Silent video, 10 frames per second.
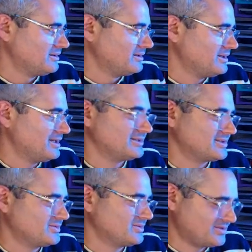
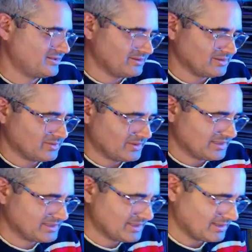Yes, Two's evil twin,
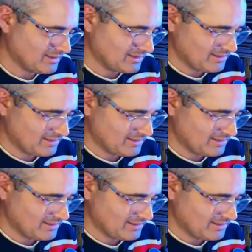exactly.